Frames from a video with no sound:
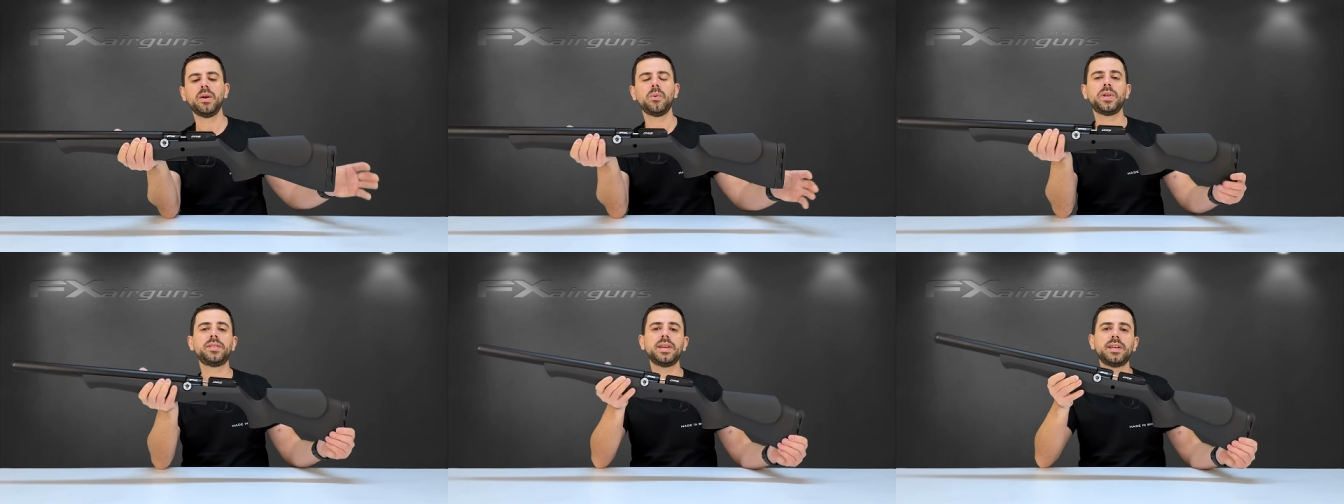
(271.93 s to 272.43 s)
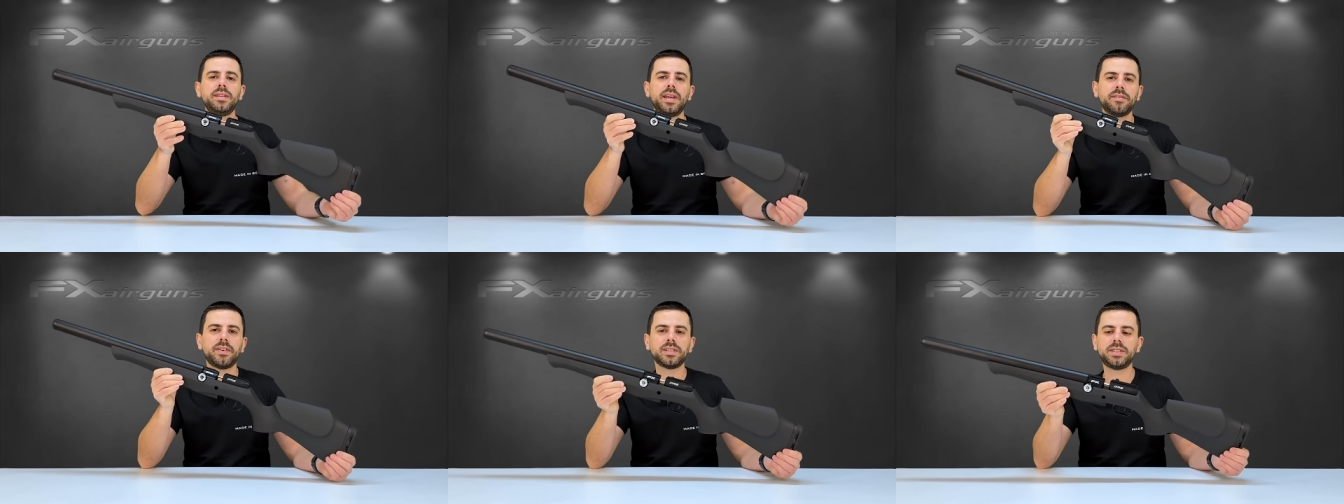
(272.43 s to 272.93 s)
When taking the
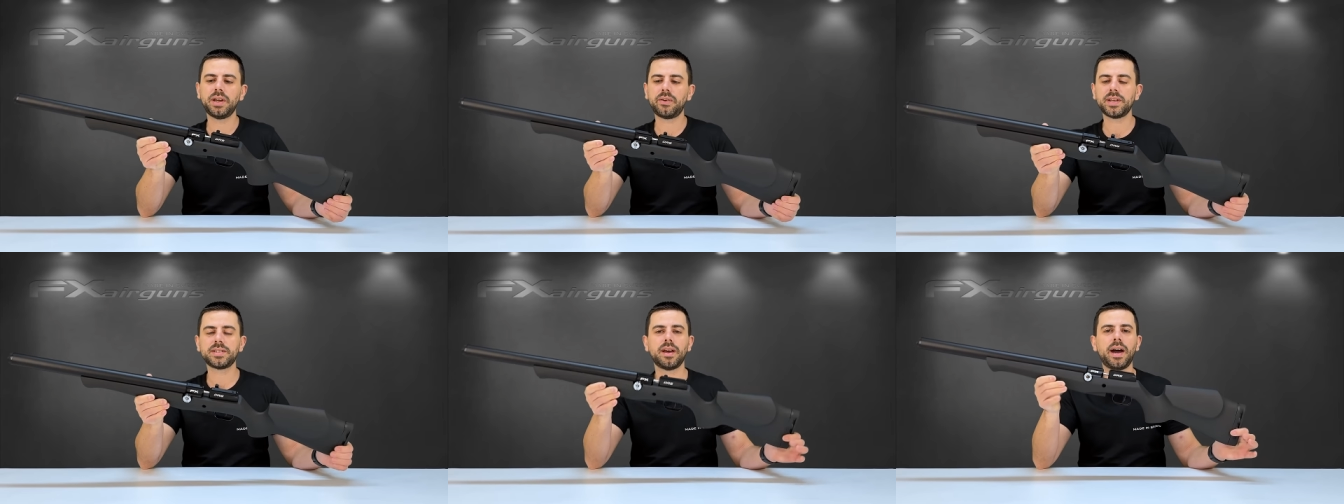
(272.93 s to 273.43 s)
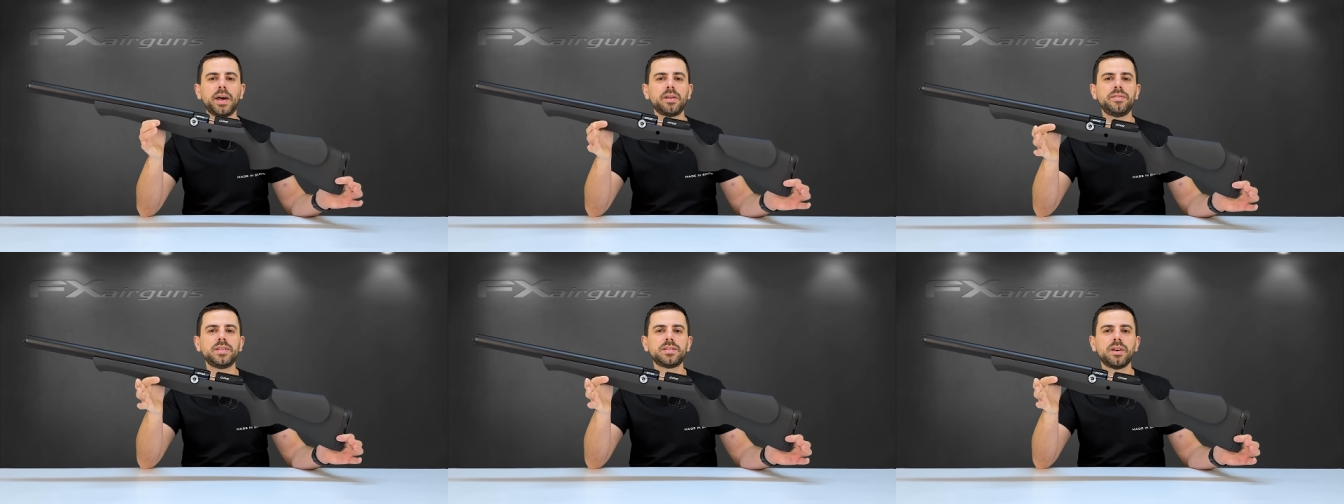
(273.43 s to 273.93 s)
F X D R S out
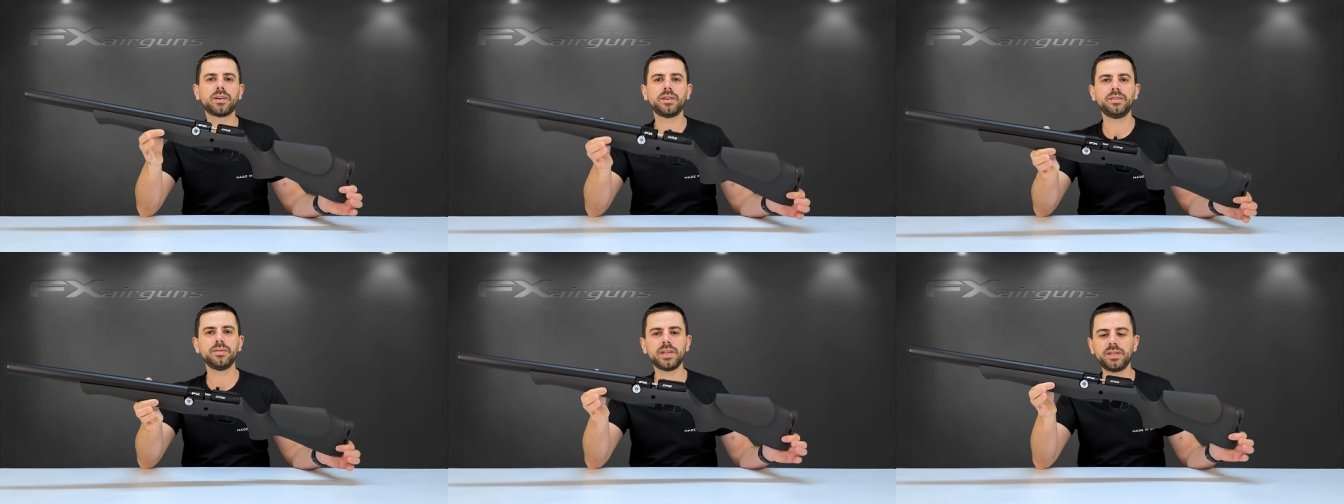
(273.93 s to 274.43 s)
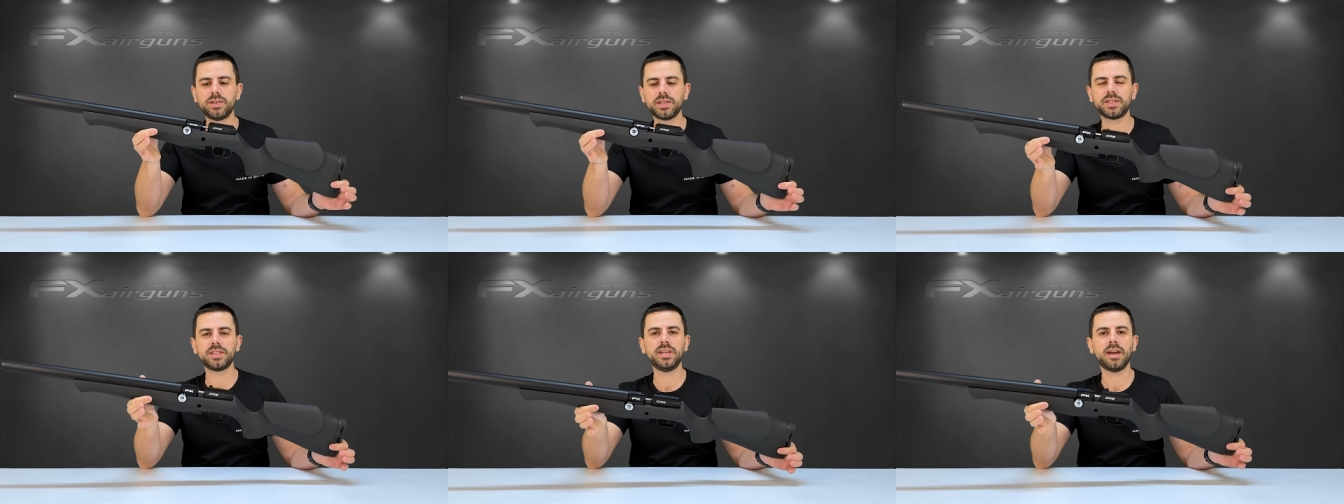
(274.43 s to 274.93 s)
of its stock, you can
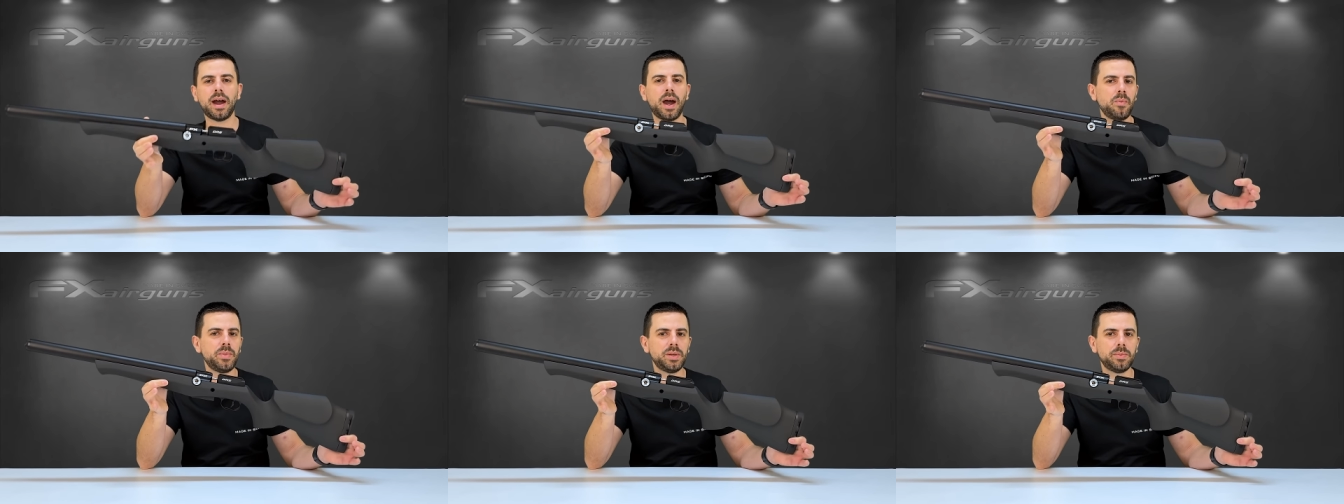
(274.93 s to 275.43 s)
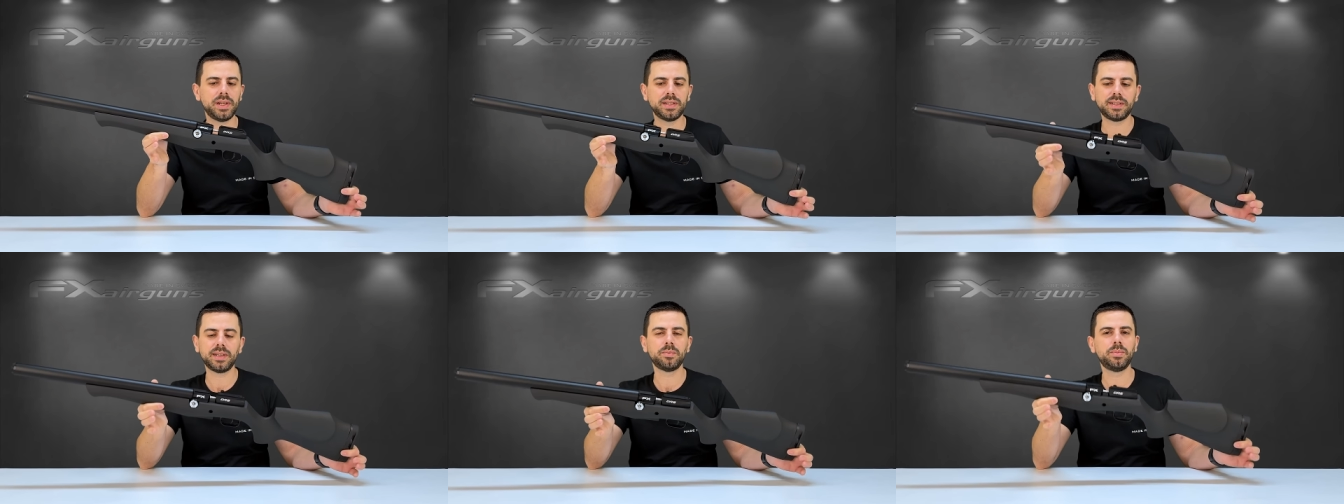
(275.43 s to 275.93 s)
just see how
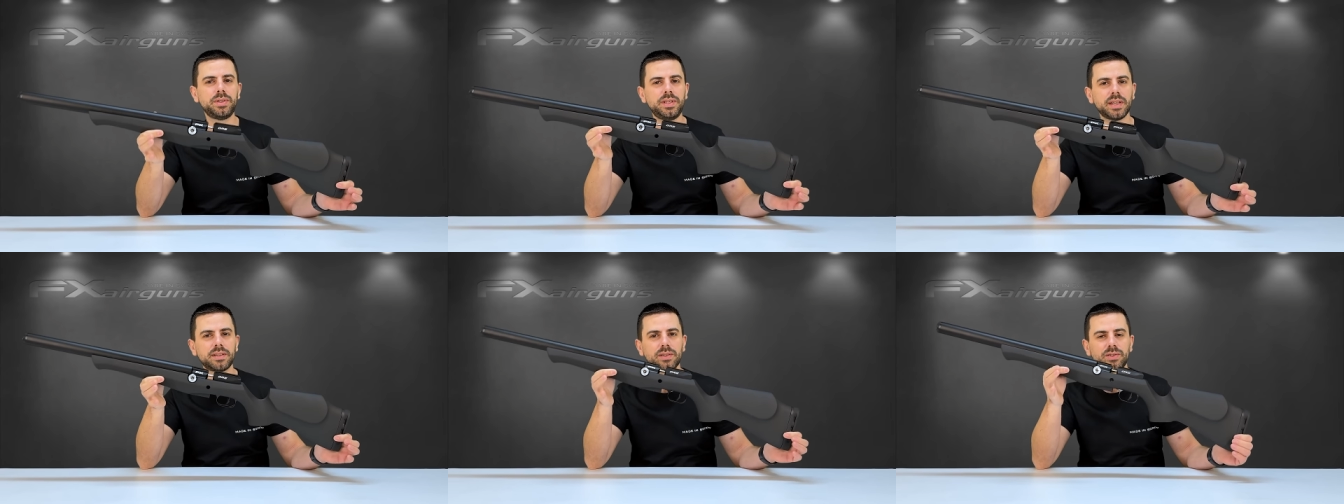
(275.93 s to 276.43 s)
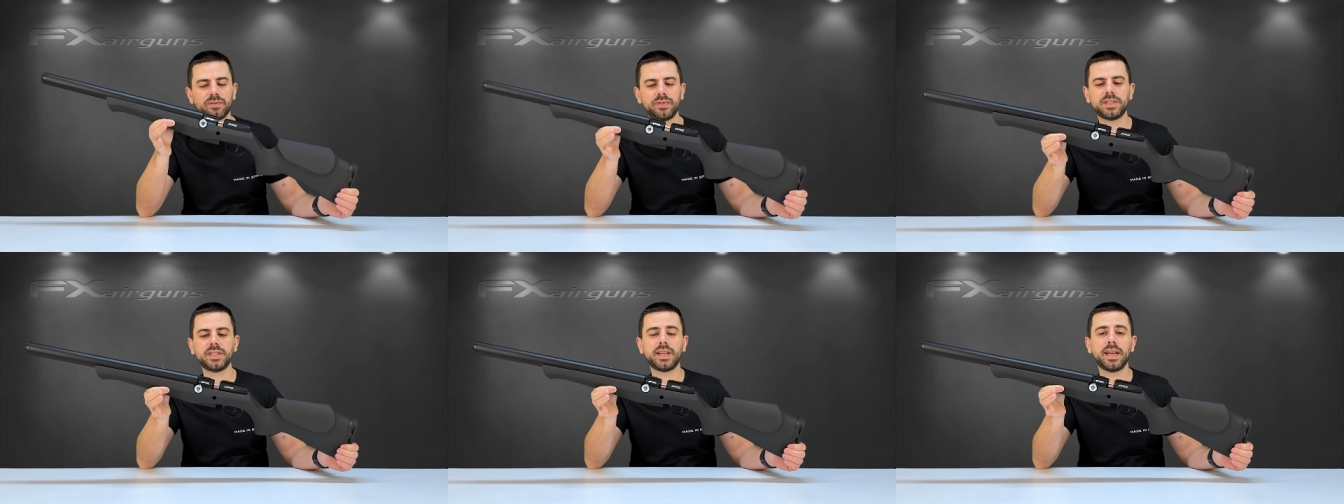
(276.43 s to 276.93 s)
minimalistic but yet
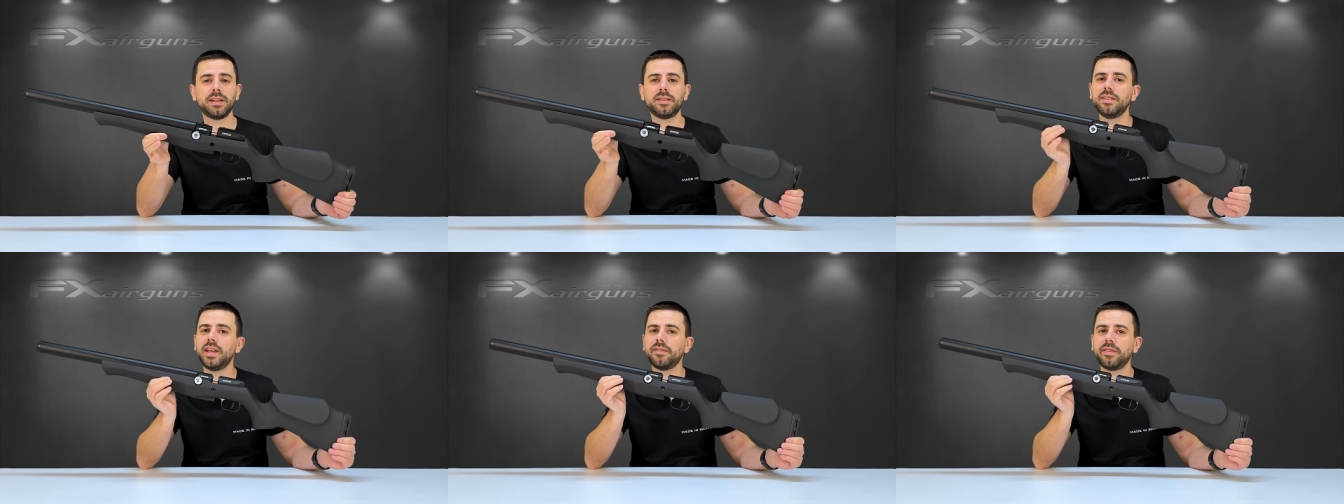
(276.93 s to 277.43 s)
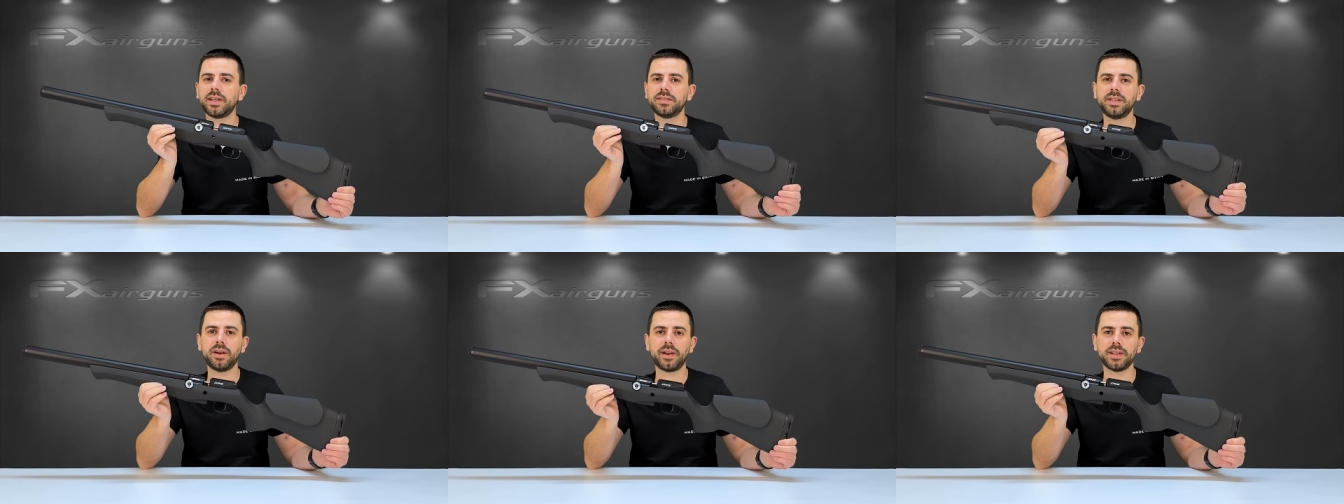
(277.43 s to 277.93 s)
sophisticated the F X
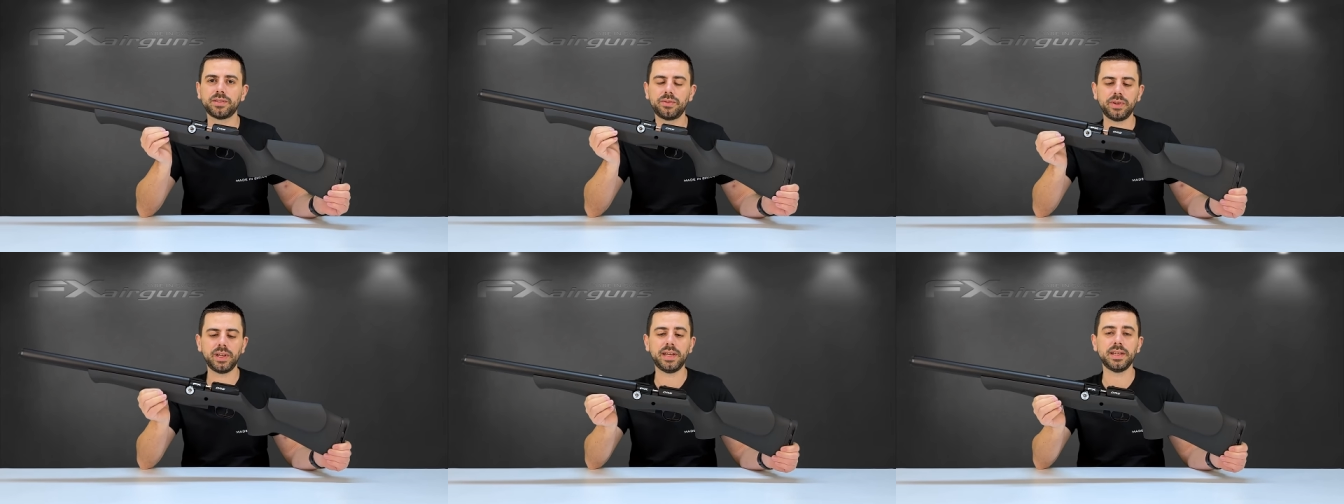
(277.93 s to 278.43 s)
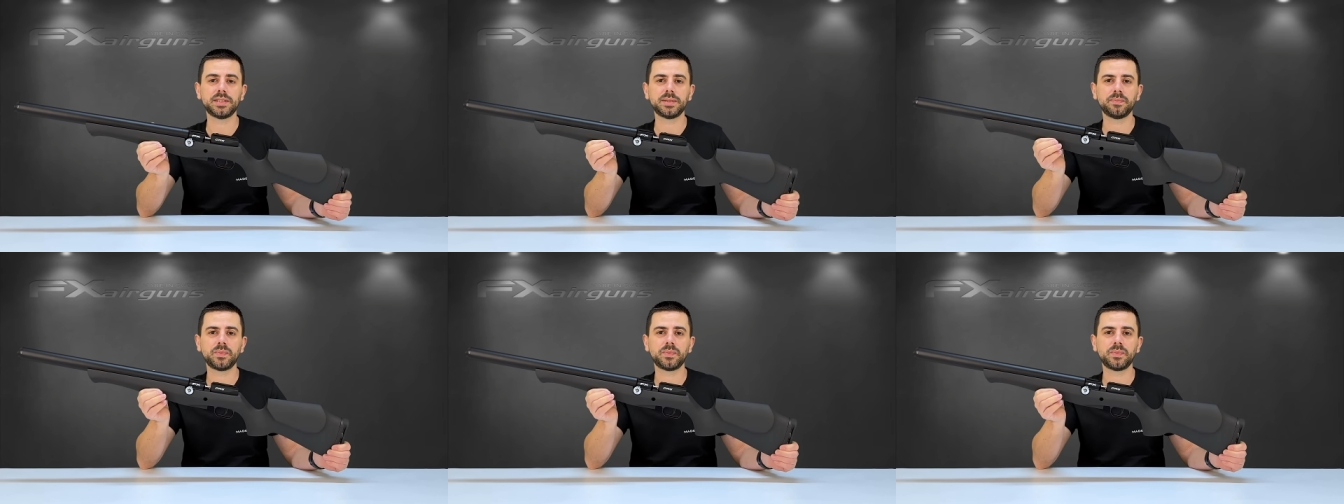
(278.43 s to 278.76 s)
D R S really is.